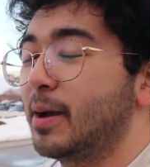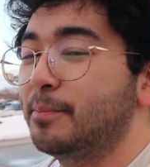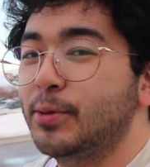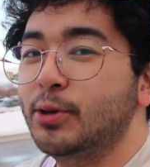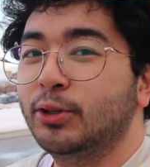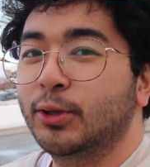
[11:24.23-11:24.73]

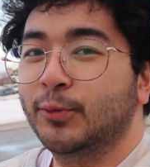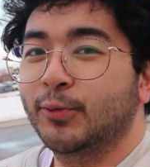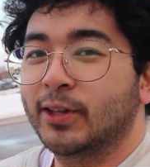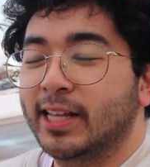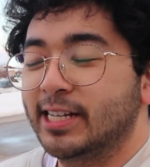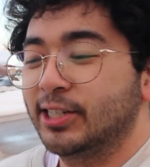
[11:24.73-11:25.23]
abusive
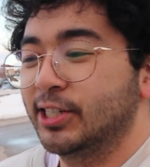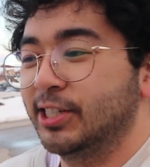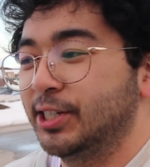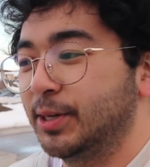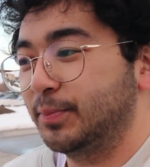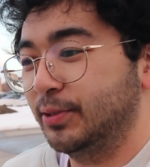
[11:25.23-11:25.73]

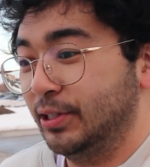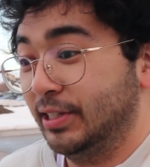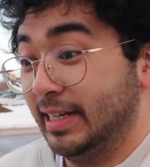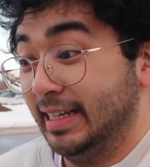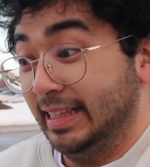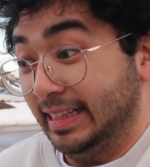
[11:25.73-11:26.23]
relationships, to
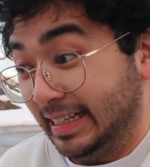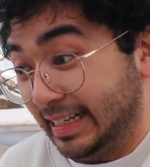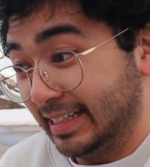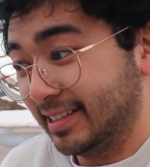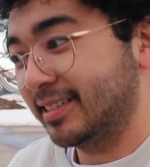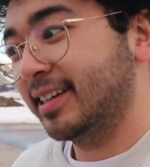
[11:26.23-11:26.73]
say the
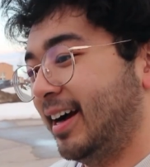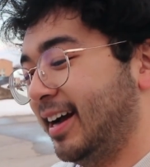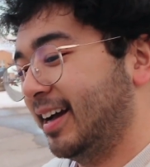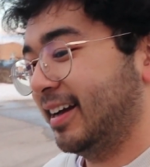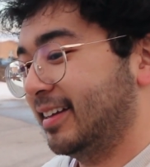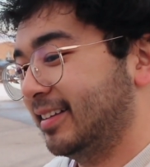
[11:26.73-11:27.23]
least.
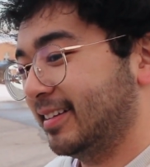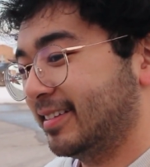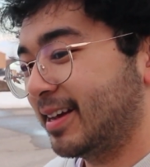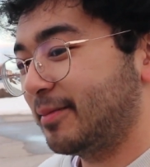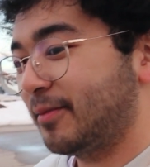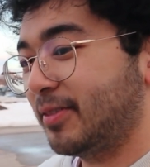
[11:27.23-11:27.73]
And
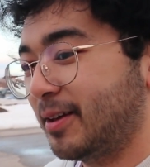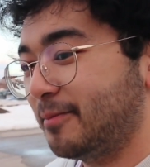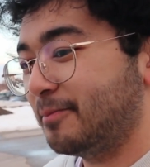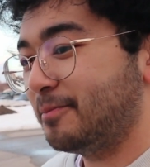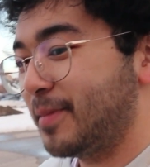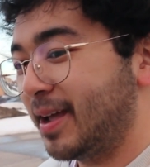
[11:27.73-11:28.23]
some of
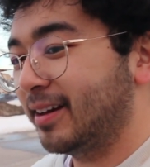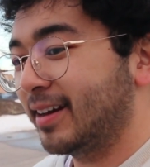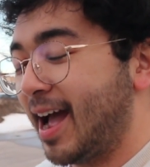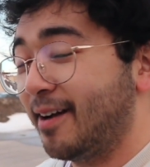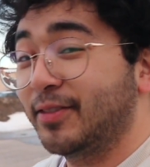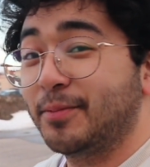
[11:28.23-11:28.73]
them may not
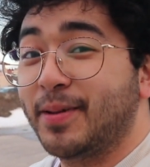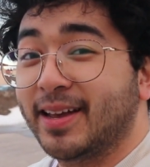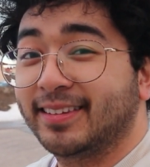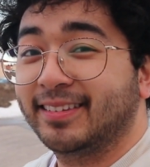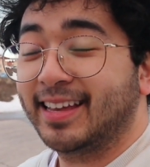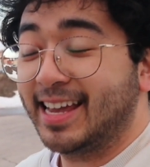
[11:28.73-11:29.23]
have the
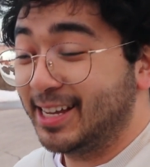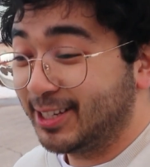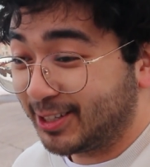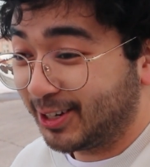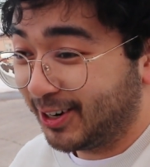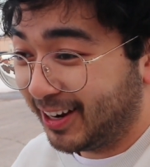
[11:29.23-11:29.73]
best
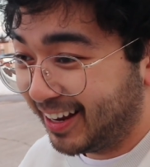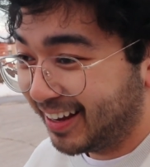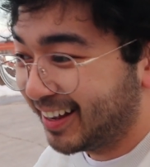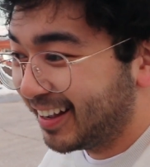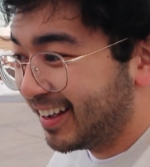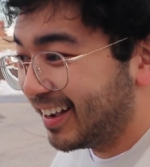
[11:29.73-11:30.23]
history,
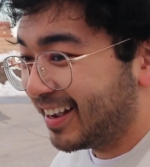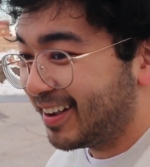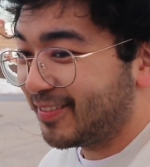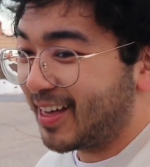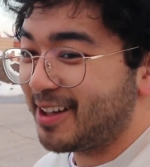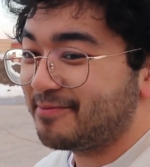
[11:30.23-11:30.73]

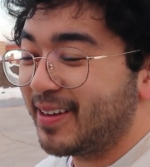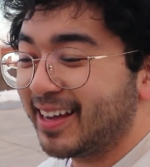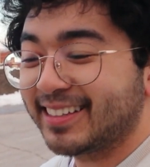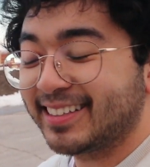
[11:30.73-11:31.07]
if that makes